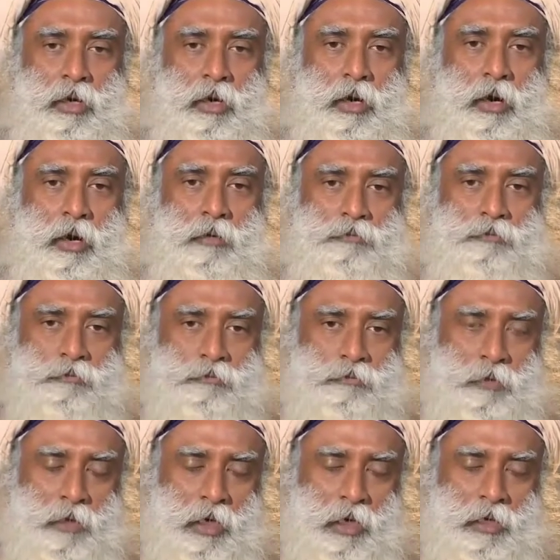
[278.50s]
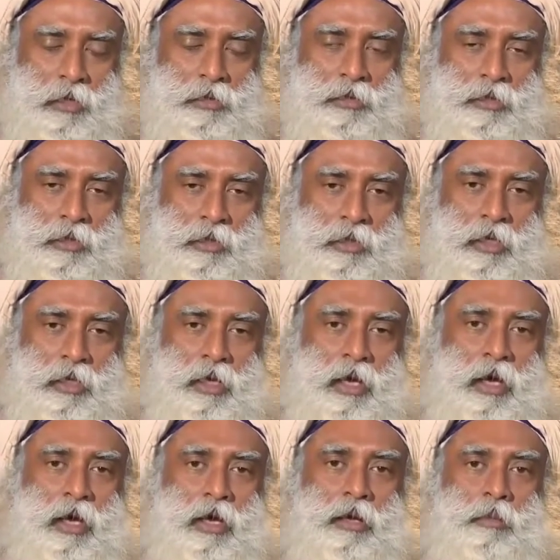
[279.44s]
of energy,
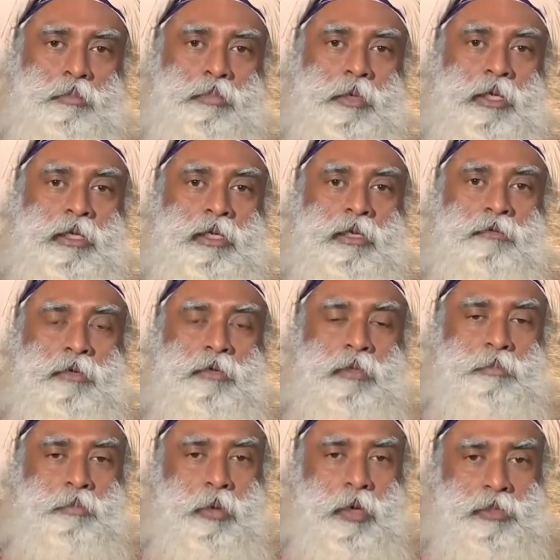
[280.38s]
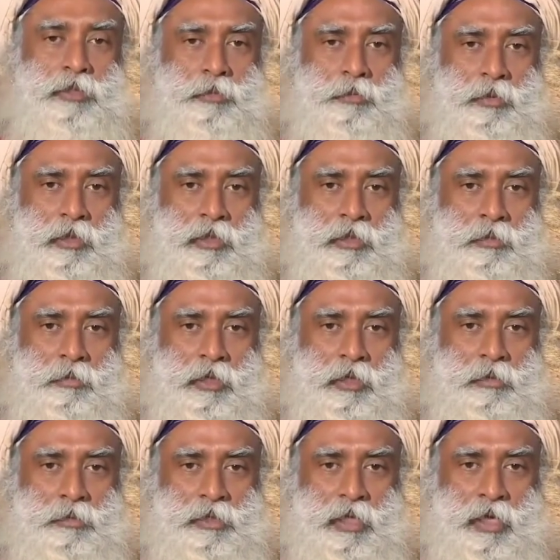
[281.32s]
a complete different possibility
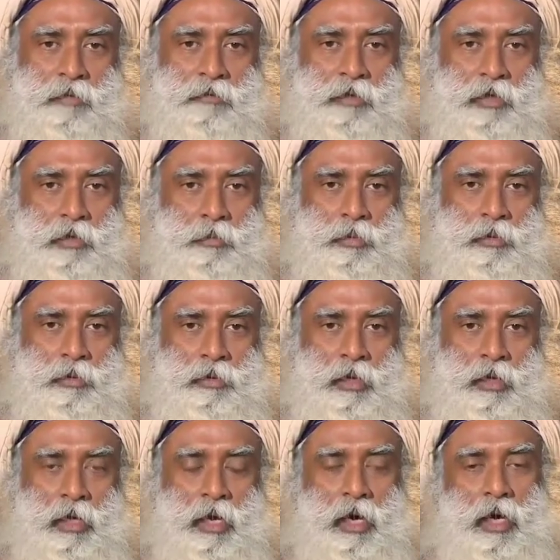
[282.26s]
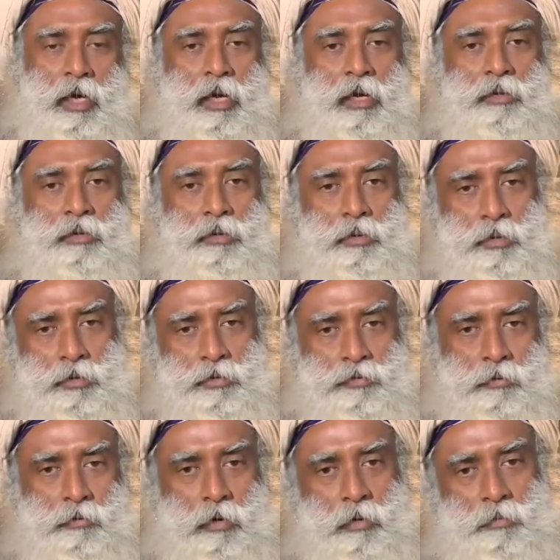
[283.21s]
becomes available around those
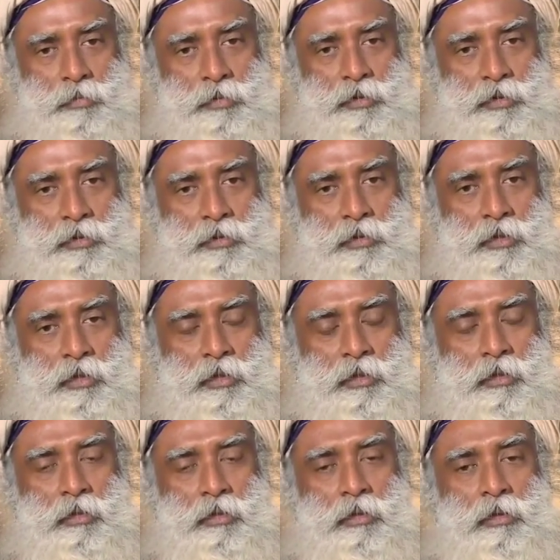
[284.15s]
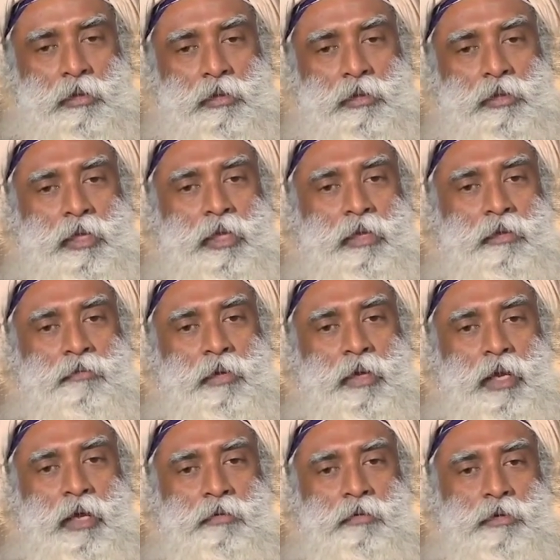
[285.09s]
forms. Then
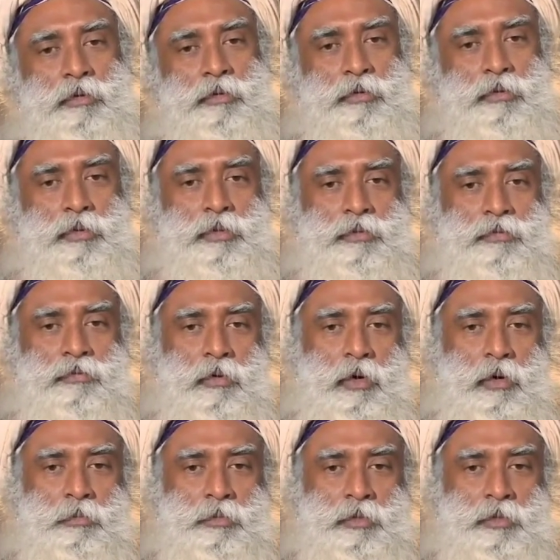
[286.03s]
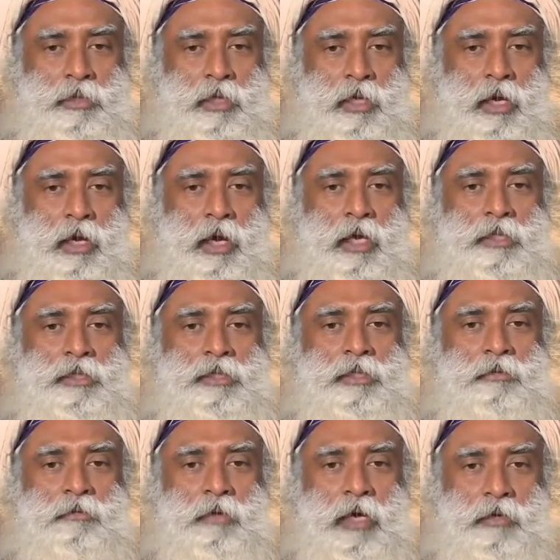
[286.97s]
we refer to those forms as
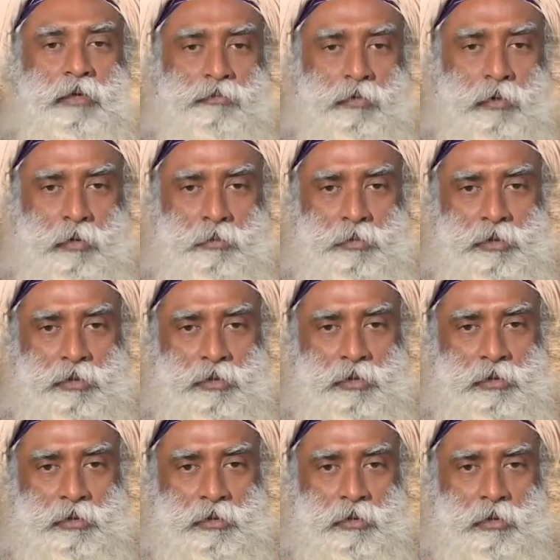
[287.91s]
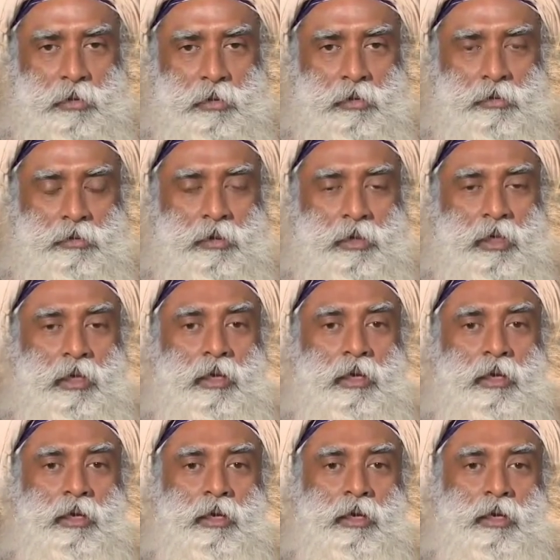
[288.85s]
divine forms. So in
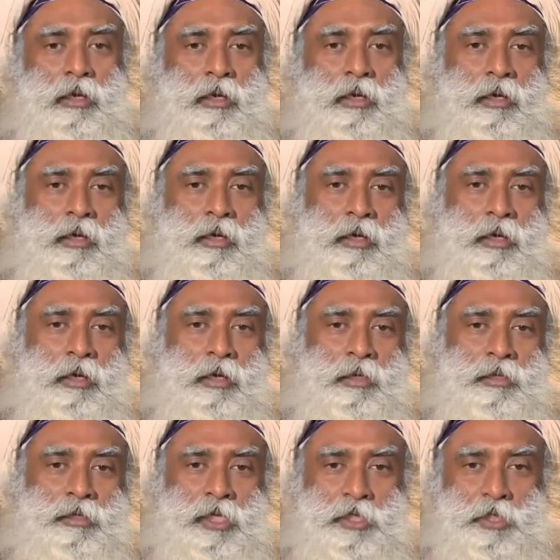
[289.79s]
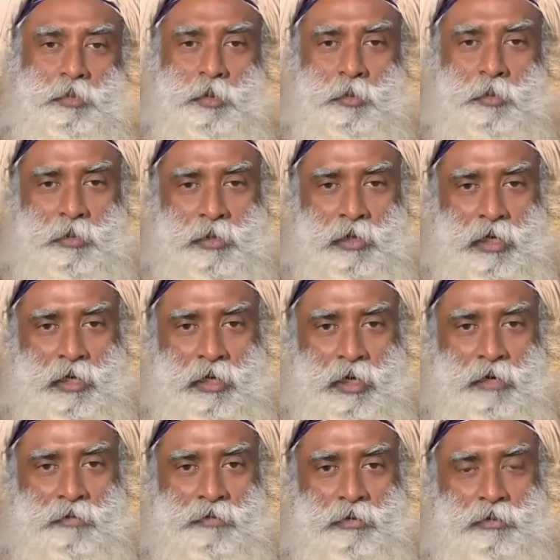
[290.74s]
India, such people get
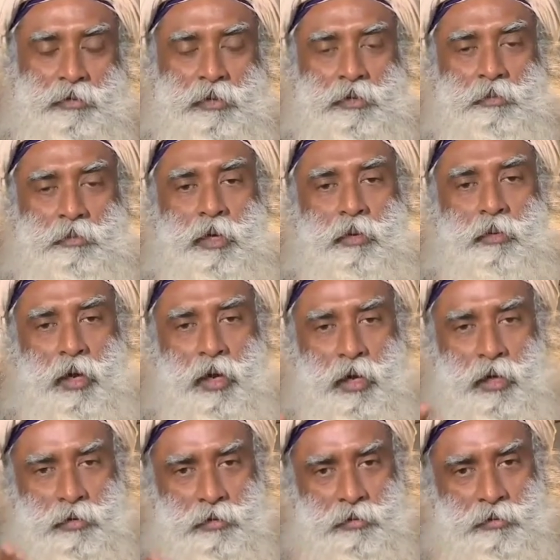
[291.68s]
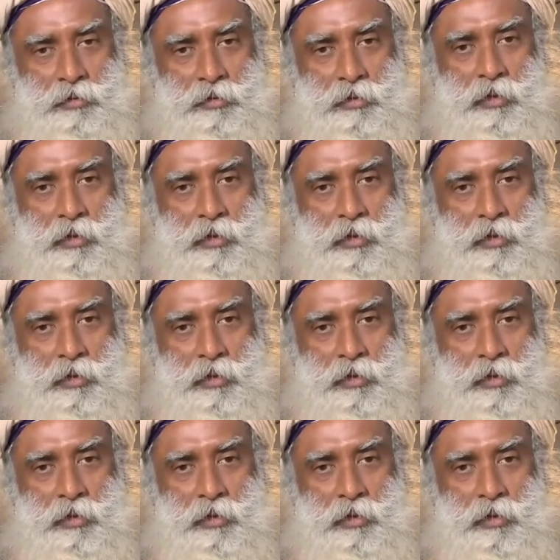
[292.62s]
referred to as Bhagwan,